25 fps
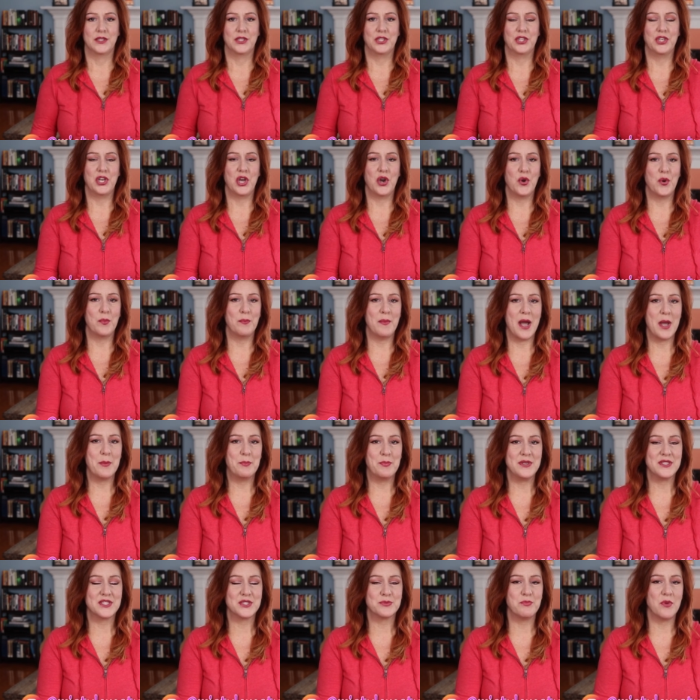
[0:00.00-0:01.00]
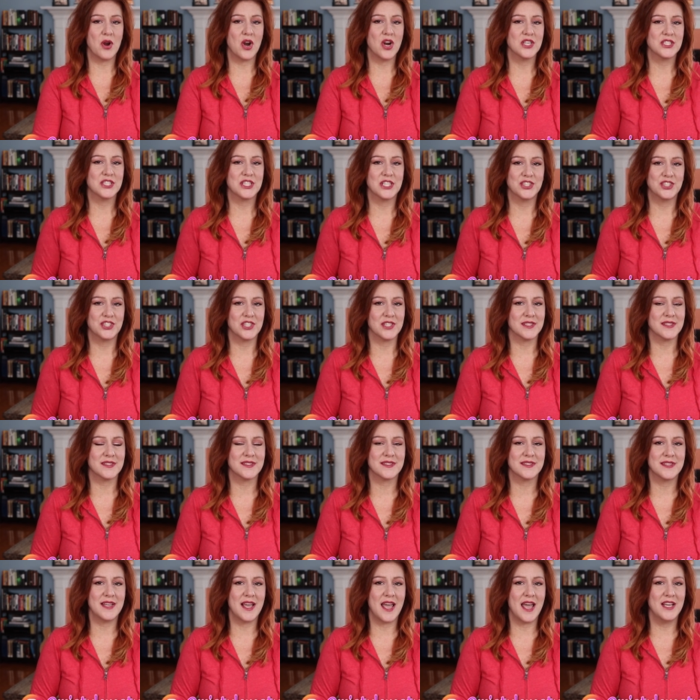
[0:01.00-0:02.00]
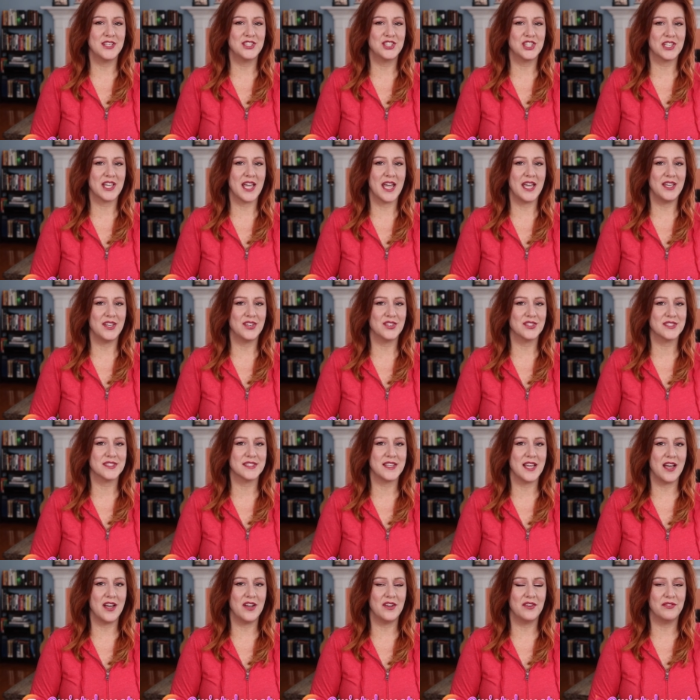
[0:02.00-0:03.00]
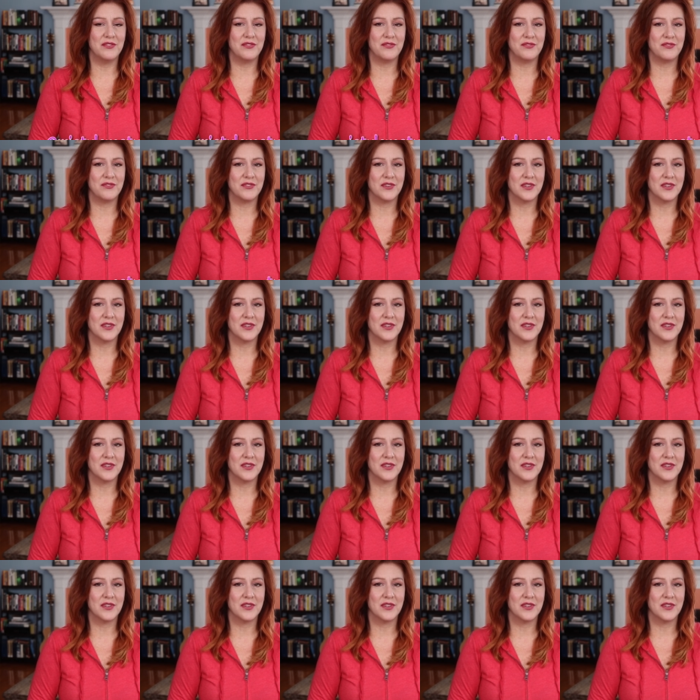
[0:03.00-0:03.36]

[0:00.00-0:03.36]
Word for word: You know, it might be smart to just educate yourself